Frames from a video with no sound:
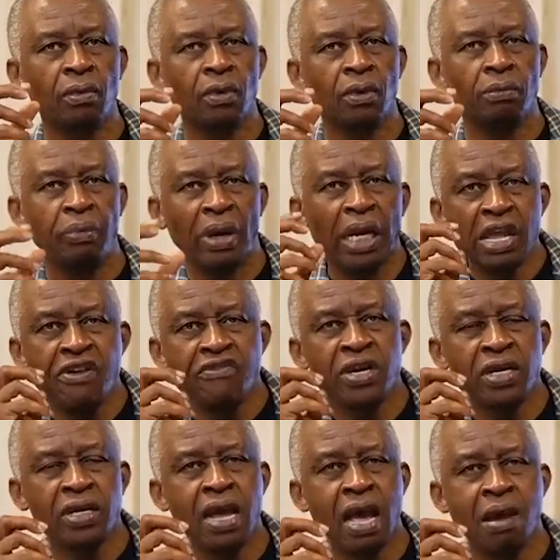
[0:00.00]
Believe in
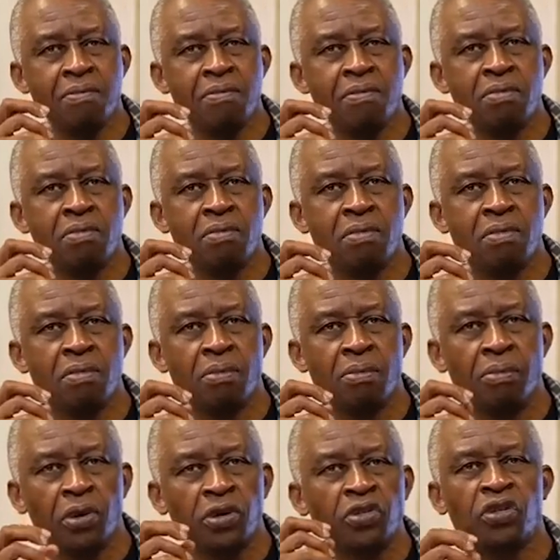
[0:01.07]
them.
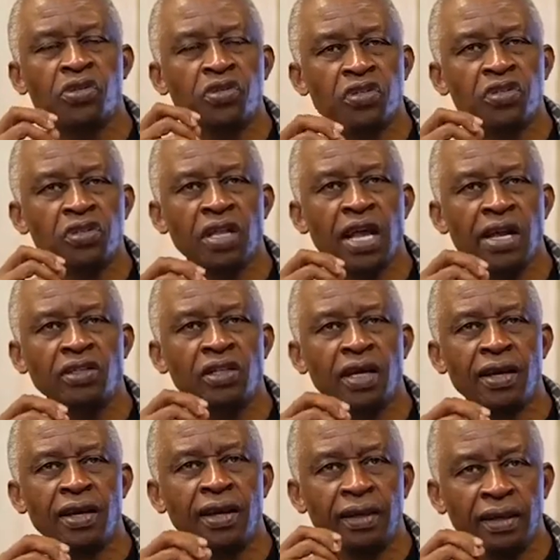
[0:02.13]
Brothers and sisters,
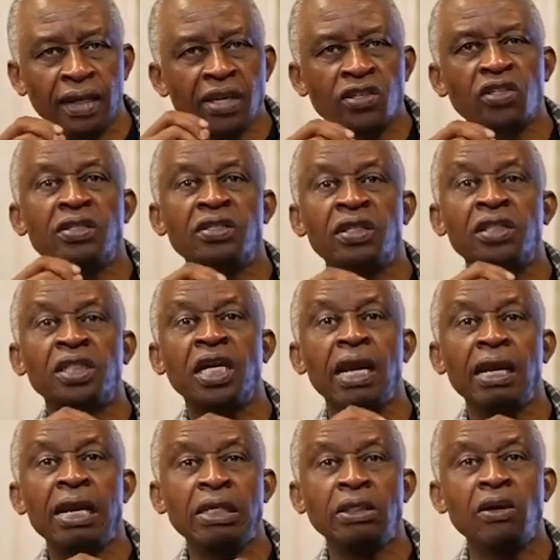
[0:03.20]
this is the
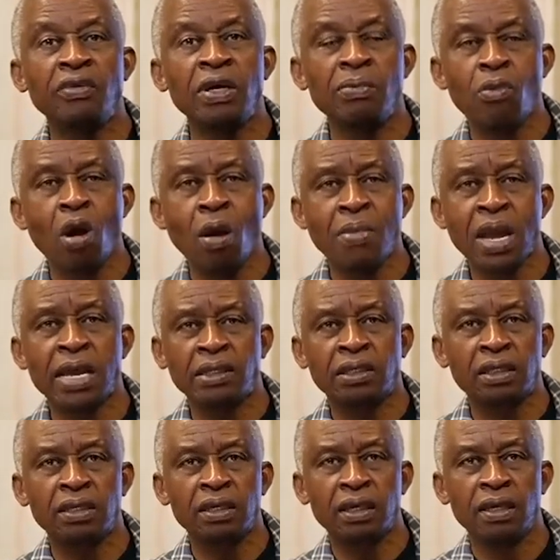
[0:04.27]
challenge of the moment.
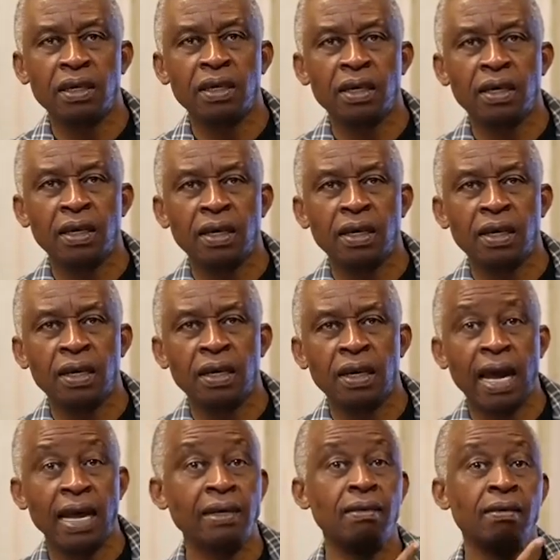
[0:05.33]

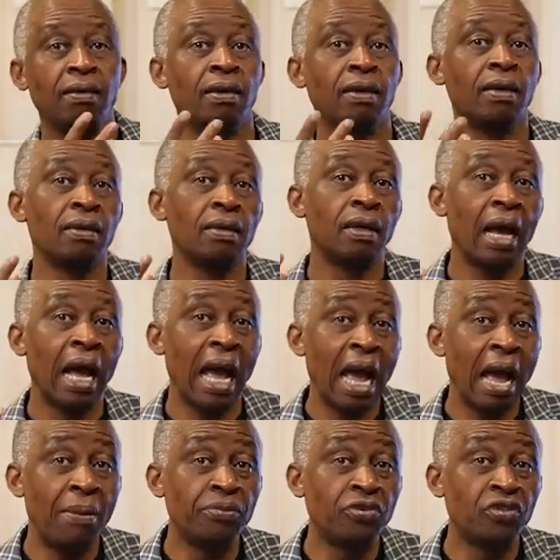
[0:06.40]
And
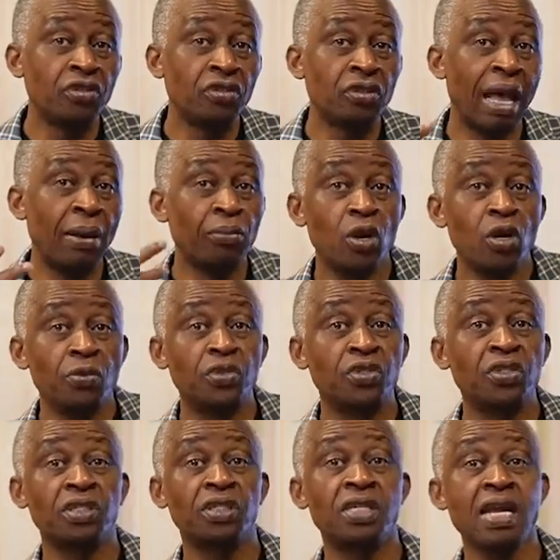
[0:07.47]
I'm going to be
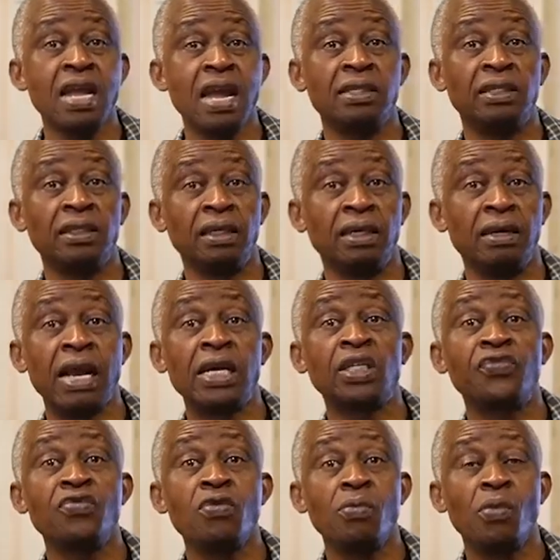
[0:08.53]
68 in the next
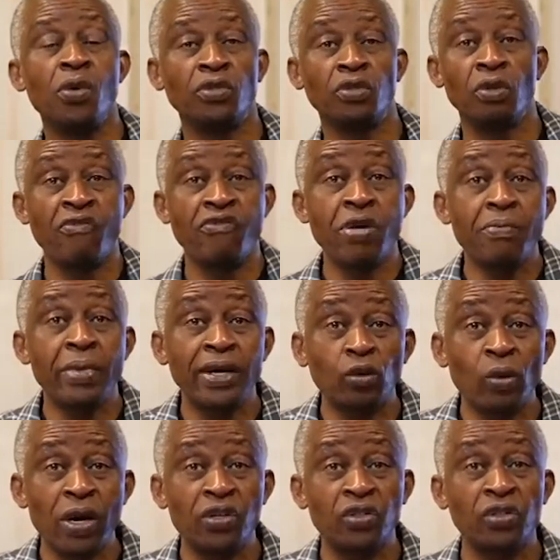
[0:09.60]
few months. November
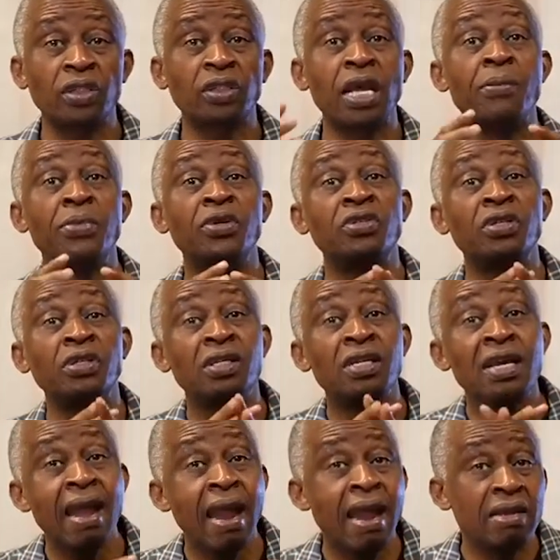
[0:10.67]
26, I'll be
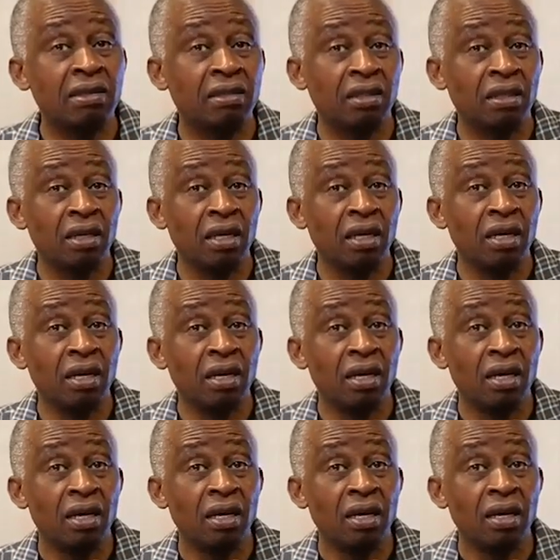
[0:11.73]
68.
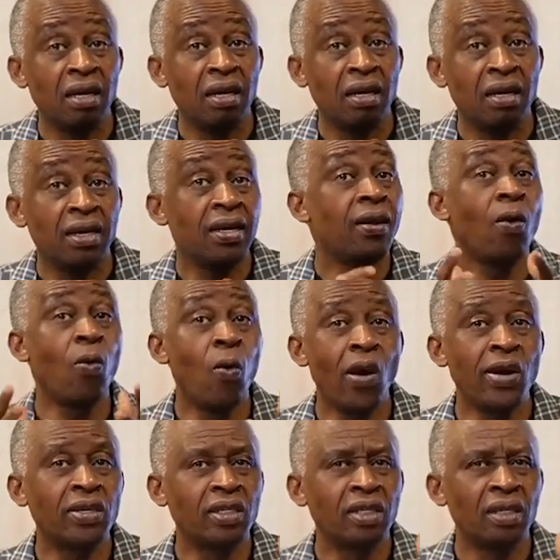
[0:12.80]
You know what?